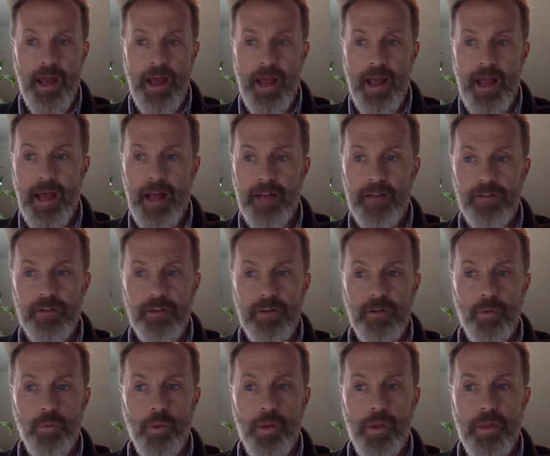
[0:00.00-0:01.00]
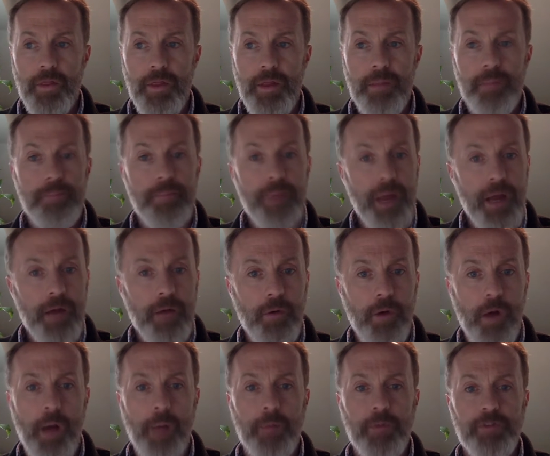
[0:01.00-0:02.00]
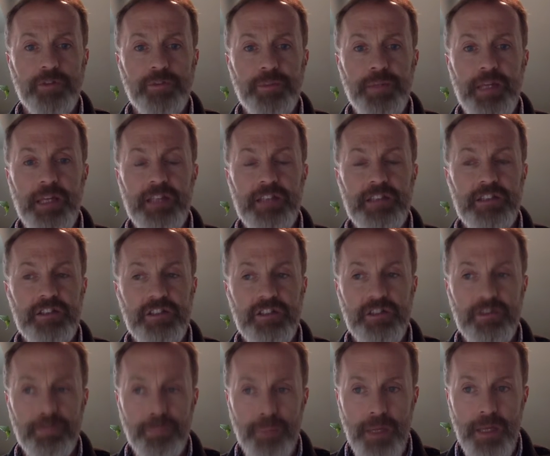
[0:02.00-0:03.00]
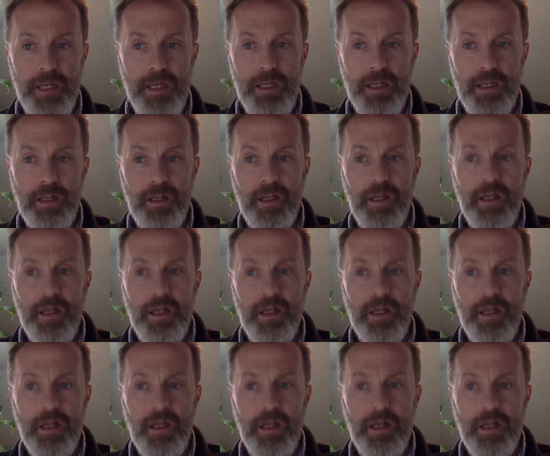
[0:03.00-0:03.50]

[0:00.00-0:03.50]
and when the bank robbers begin to speak,